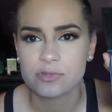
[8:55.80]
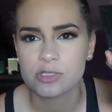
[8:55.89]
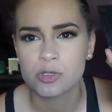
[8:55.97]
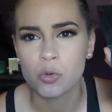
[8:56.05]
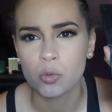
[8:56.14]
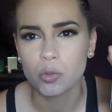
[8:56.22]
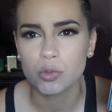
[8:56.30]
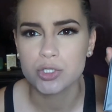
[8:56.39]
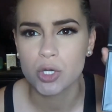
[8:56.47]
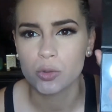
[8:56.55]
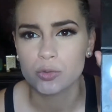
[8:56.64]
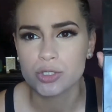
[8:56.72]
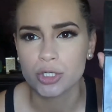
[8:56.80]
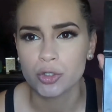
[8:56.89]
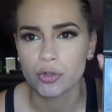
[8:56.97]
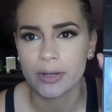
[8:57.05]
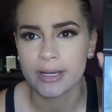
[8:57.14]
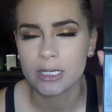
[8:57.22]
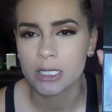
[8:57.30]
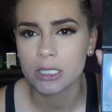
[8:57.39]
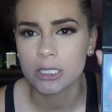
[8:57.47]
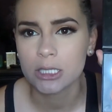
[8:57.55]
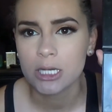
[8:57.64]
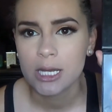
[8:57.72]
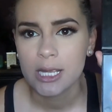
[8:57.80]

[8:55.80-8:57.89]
cool toned gray color,